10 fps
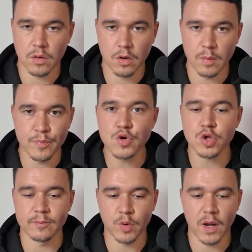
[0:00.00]
or
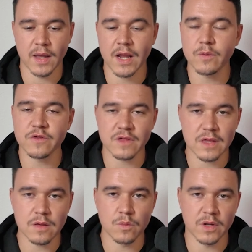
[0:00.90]
push-up bra, and I will
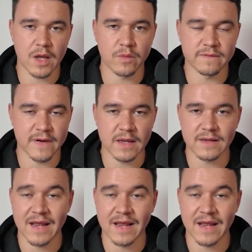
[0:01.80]
see what I will find.